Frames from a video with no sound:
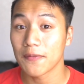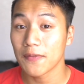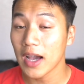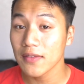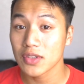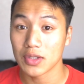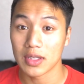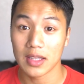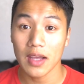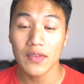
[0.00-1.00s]
5 to
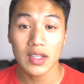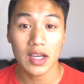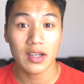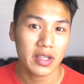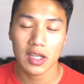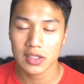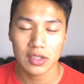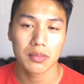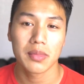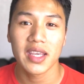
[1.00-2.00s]
11 other
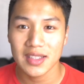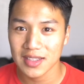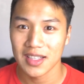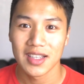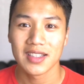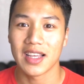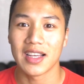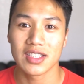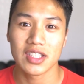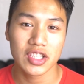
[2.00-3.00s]
hostel mates
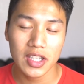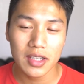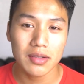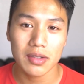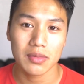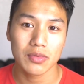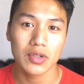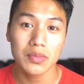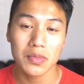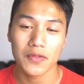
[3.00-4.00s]
that share the
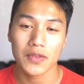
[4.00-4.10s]
room with